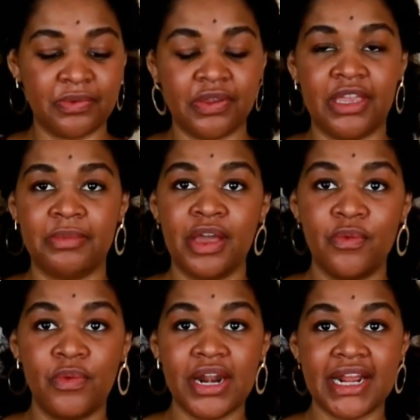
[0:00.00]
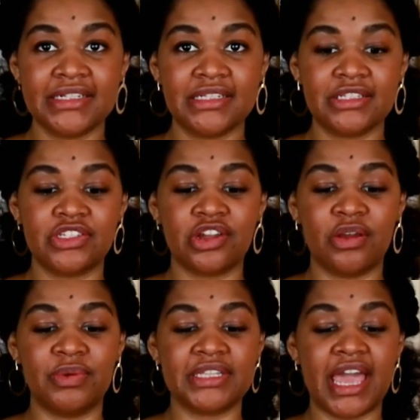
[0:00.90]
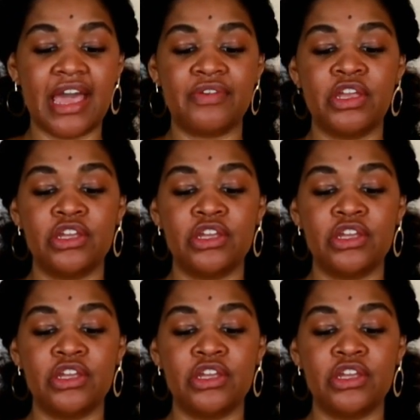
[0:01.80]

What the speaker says: cream, what I did to start was I have